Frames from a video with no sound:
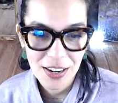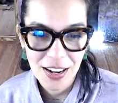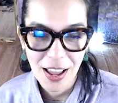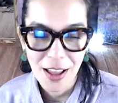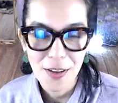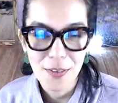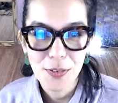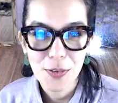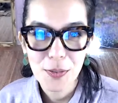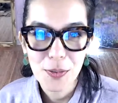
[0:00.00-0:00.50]

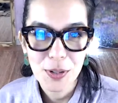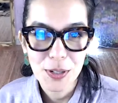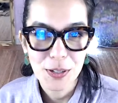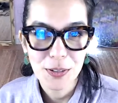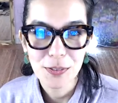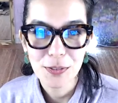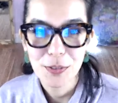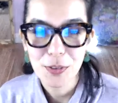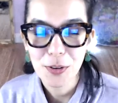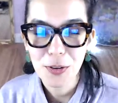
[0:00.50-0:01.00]
have a
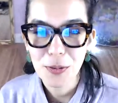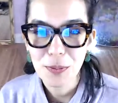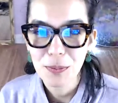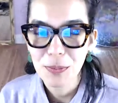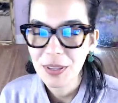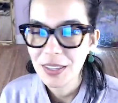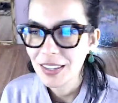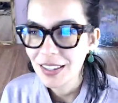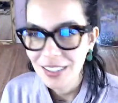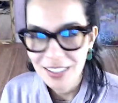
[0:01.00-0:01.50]
wonderful
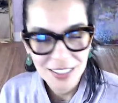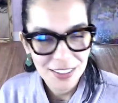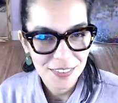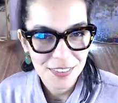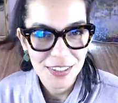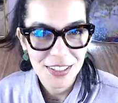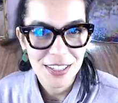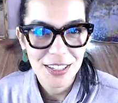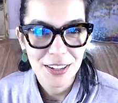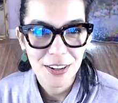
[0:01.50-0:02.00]
beginning of
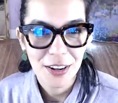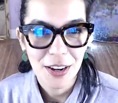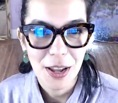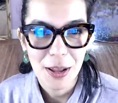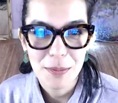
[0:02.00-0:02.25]
the year